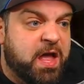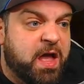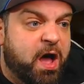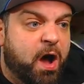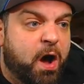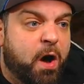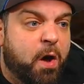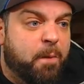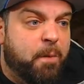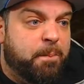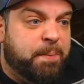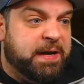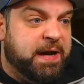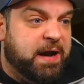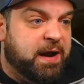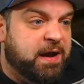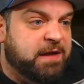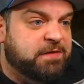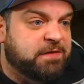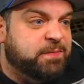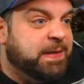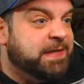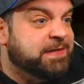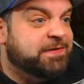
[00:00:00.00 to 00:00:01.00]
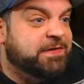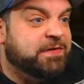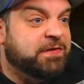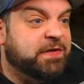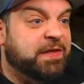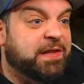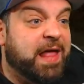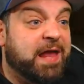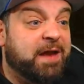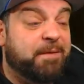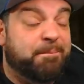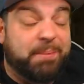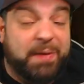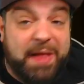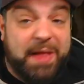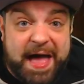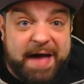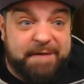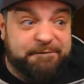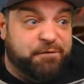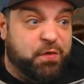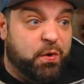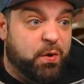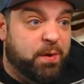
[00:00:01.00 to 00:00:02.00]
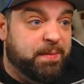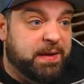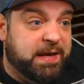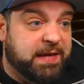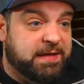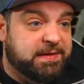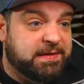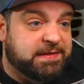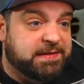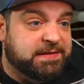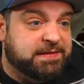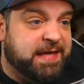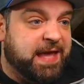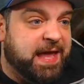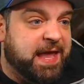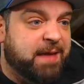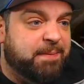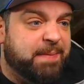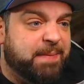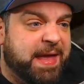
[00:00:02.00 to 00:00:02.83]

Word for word: open areas because there's a lot of platforming in this game,